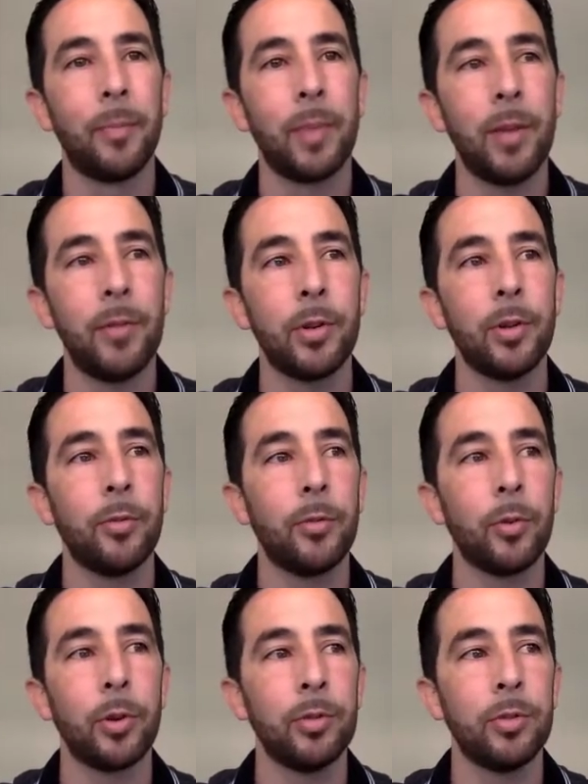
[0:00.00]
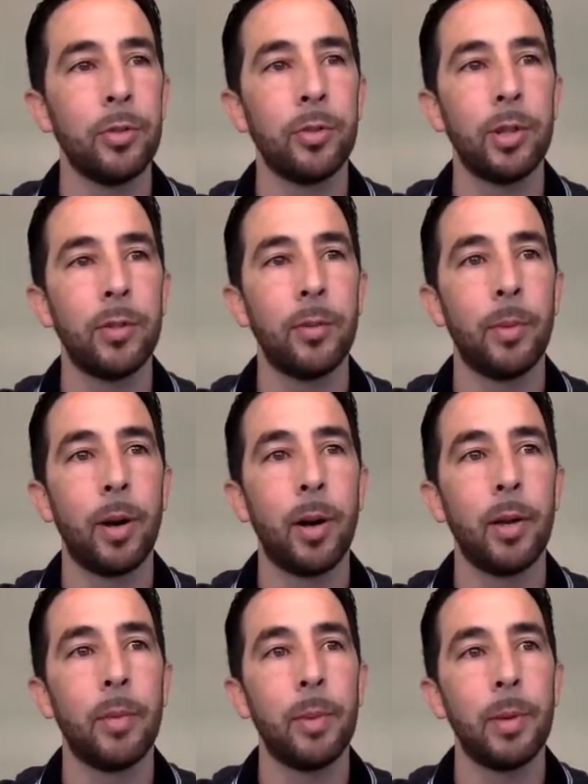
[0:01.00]
if you can afford to, just leave them
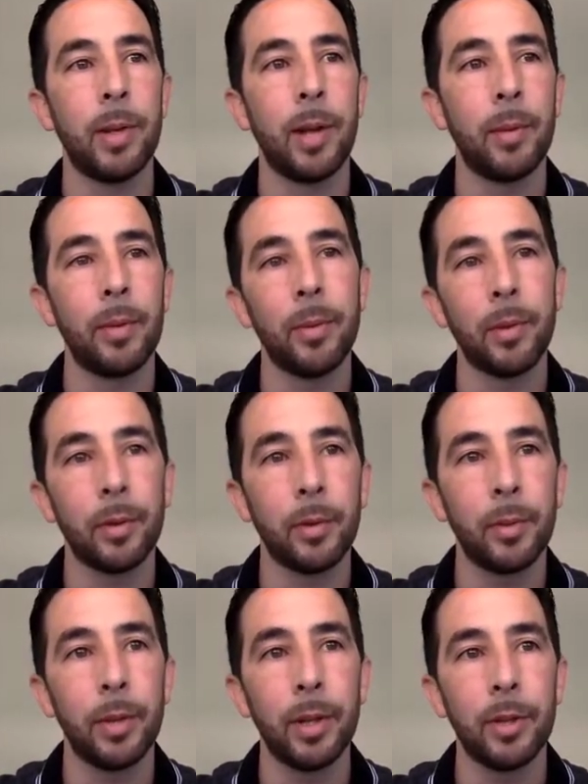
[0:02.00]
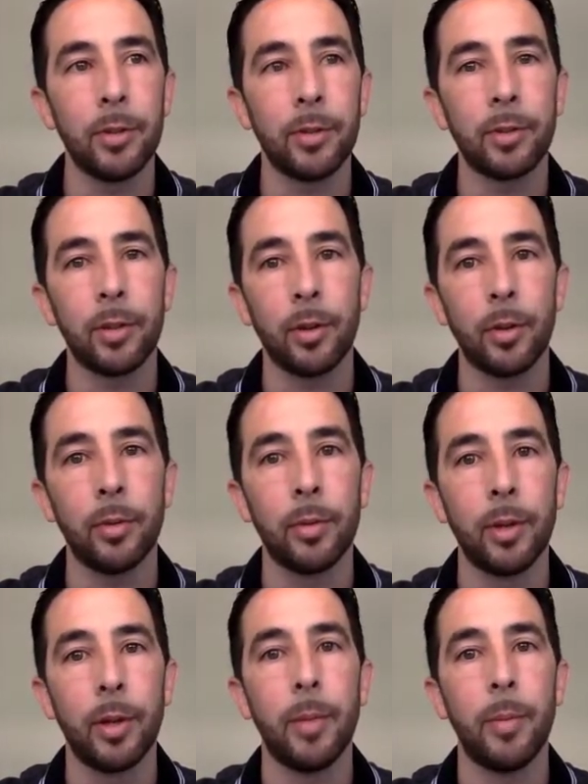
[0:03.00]
on, maybe downbid them a little bit and just,
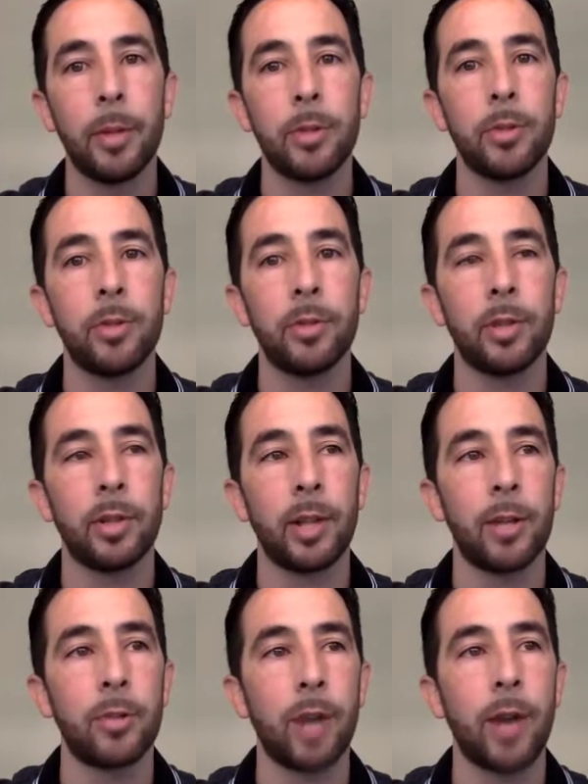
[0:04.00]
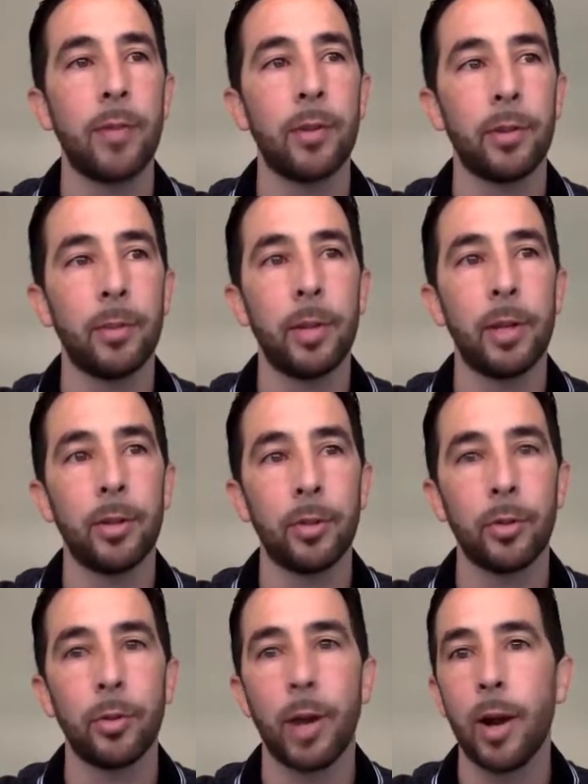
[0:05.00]
make sure you still get that traffic because it may
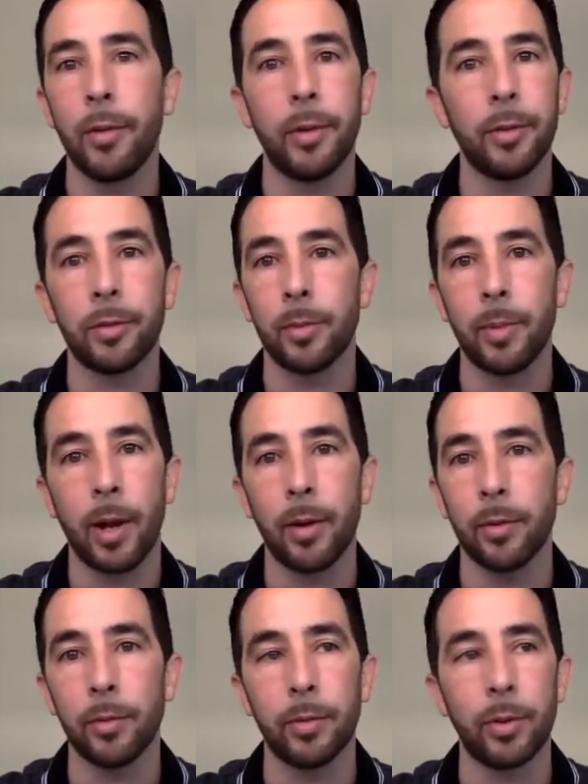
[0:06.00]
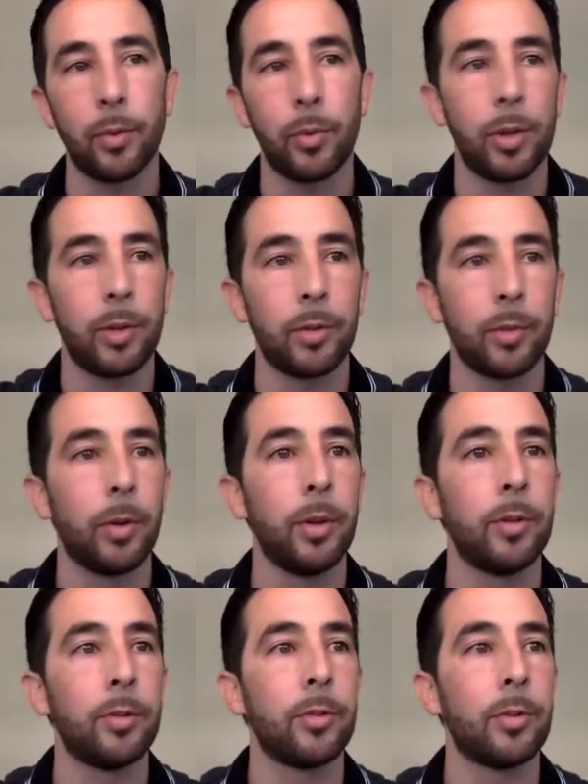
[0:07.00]
turn around in just a matter of, weeks or
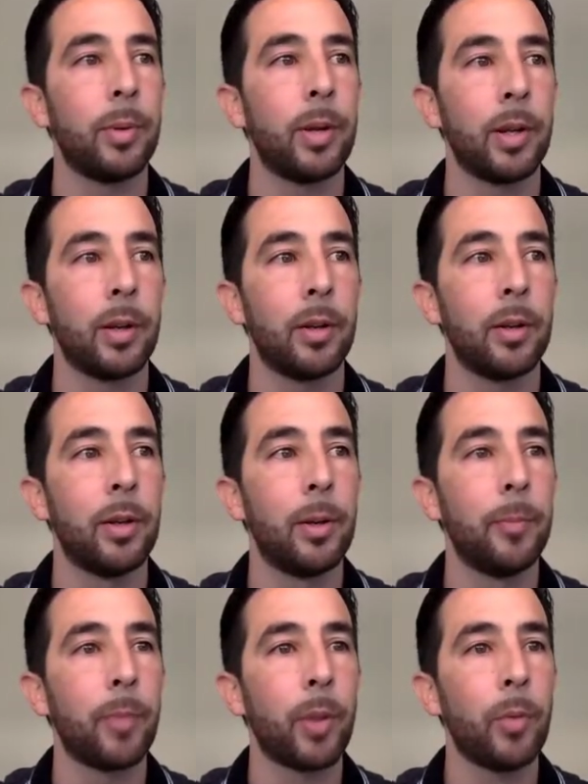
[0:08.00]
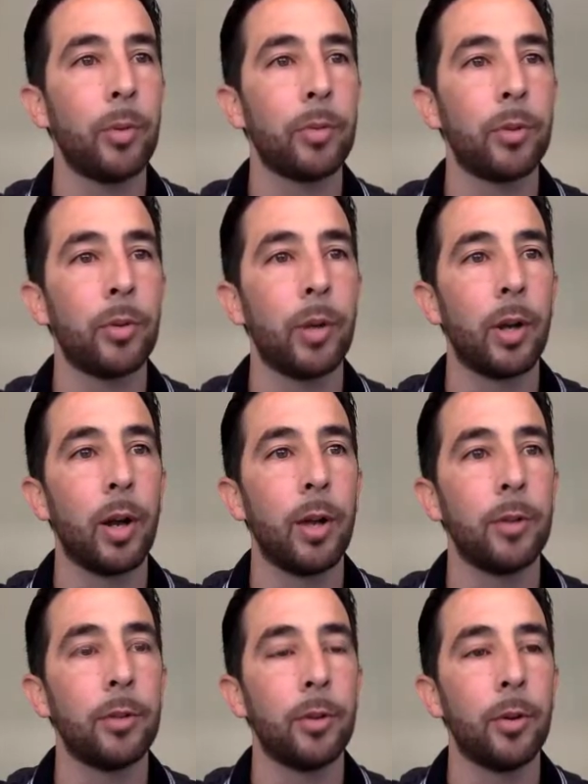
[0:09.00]
months, just depending on what's going
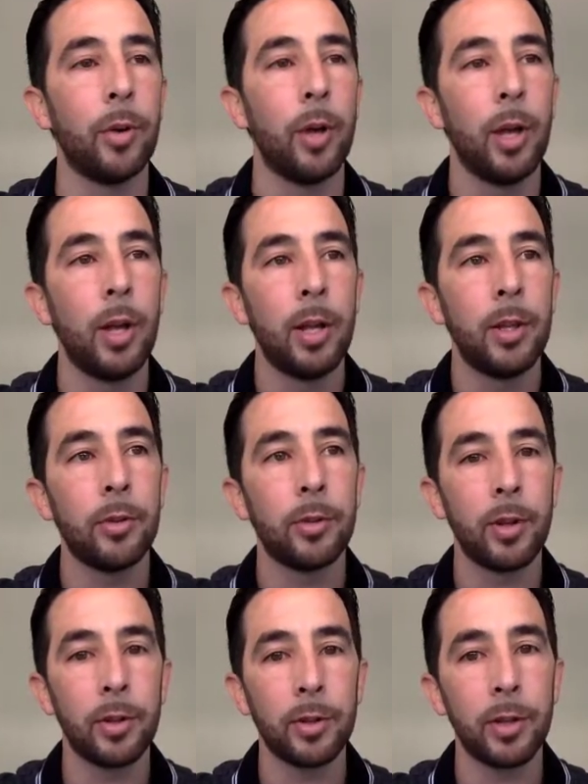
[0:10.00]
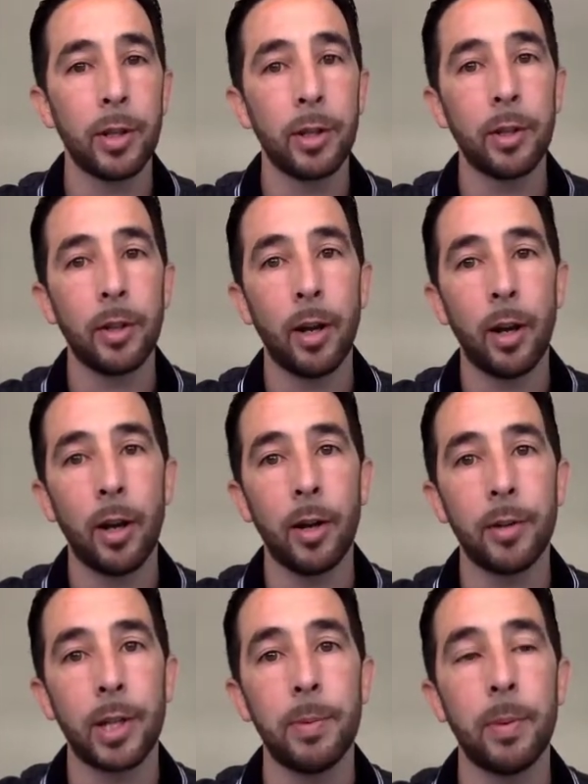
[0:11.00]
on. So there's another thing
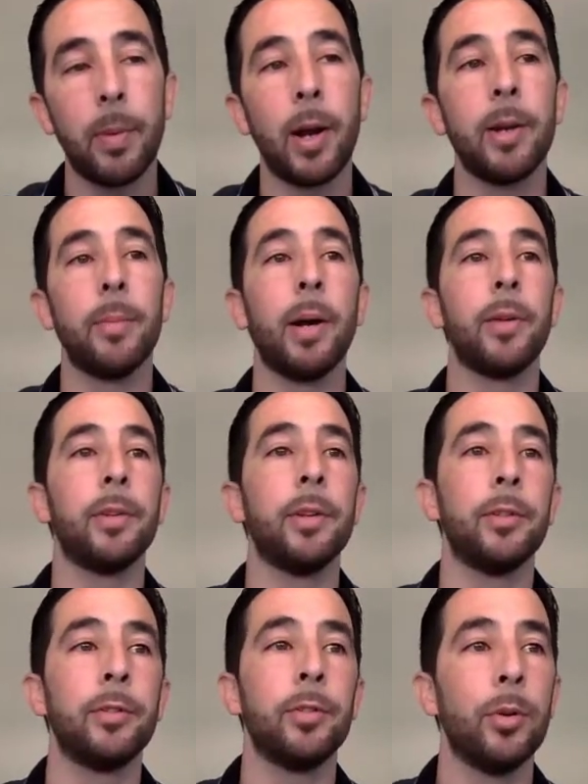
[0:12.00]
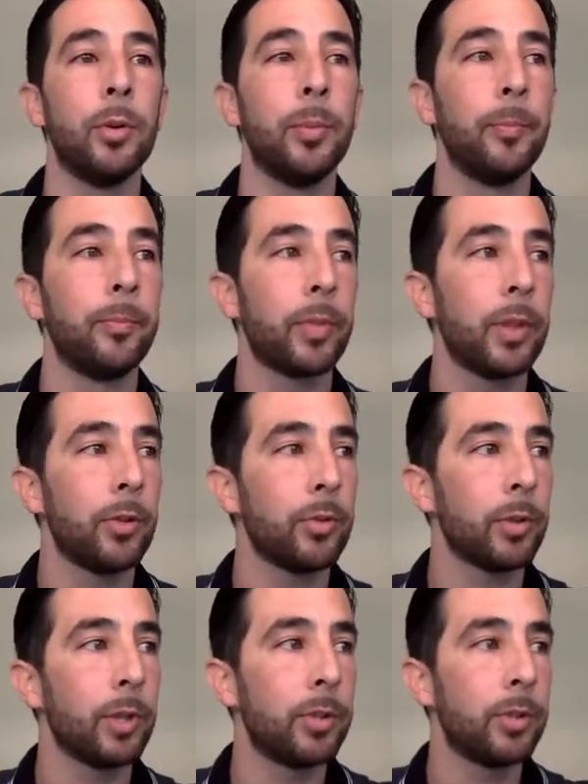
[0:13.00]
to keep in mind about this. So there's
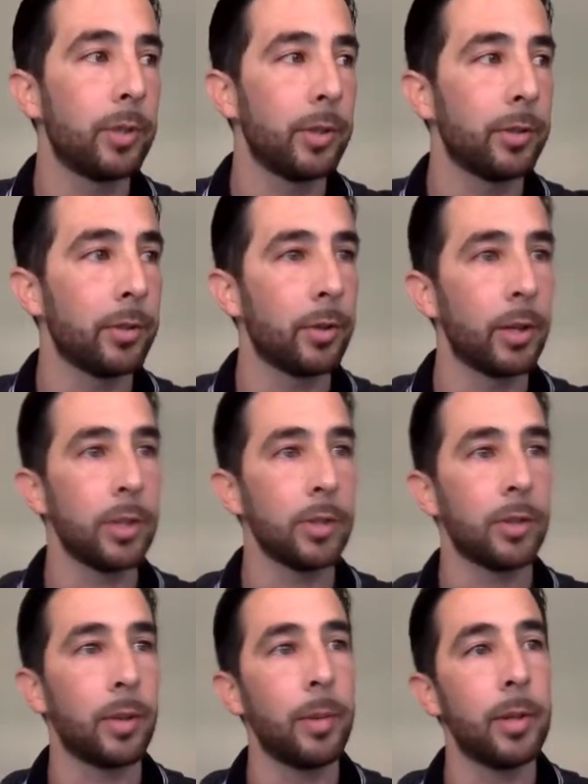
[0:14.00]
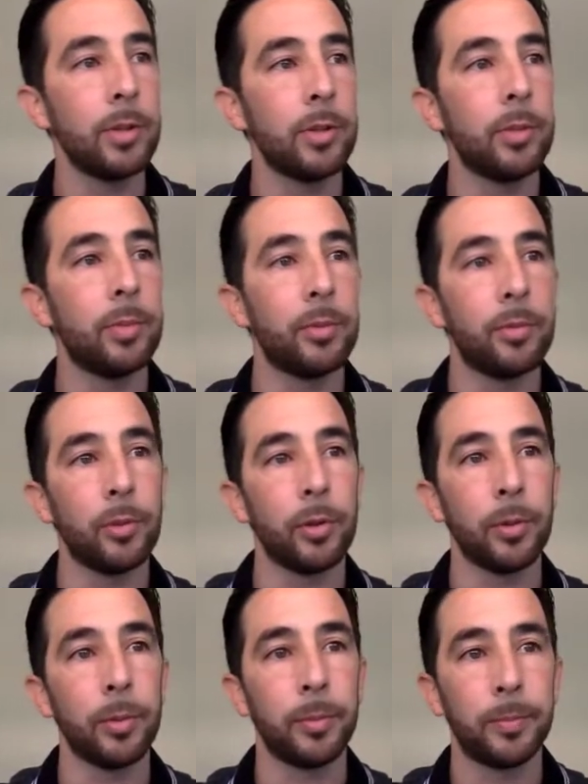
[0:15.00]
really 2 considerations. I mentioned it before.